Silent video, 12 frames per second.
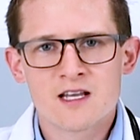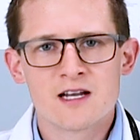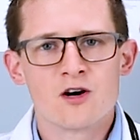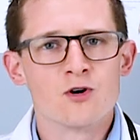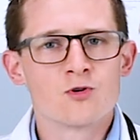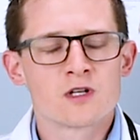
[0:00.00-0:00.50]

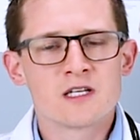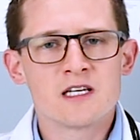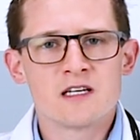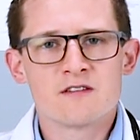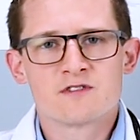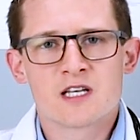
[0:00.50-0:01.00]
that oak
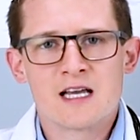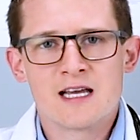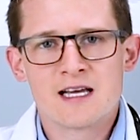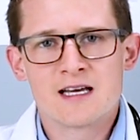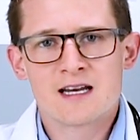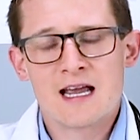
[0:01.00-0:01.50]
leaves
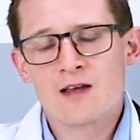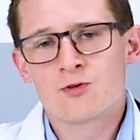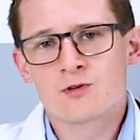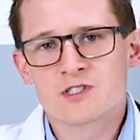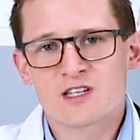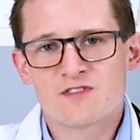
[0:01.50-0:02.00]
and
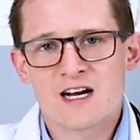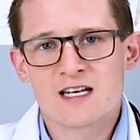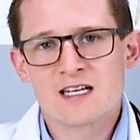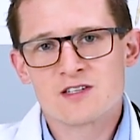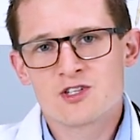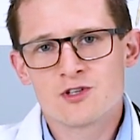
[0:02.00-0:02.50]
acorns have
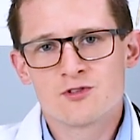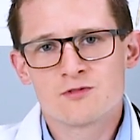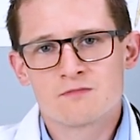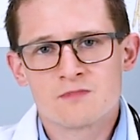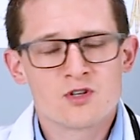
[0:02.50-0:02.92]
gotten into,